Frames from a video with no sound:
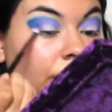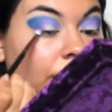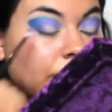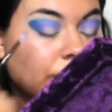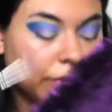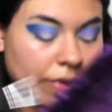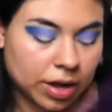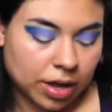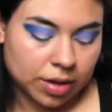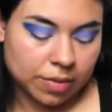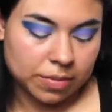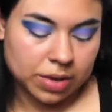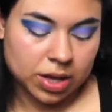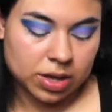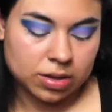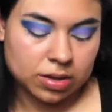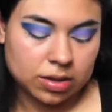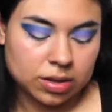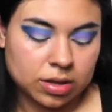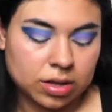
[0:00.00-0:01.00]
from
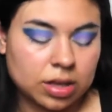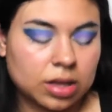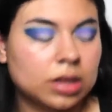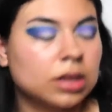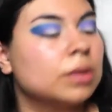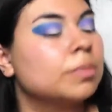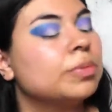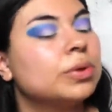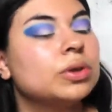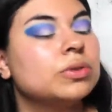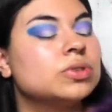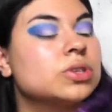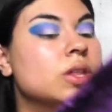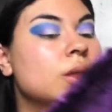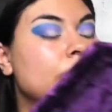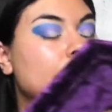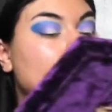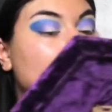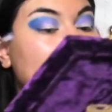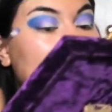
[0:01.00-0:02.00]
the blue to
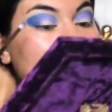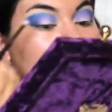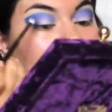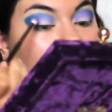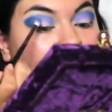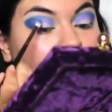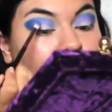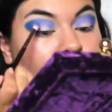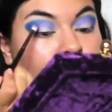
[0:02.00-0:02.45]
the purple.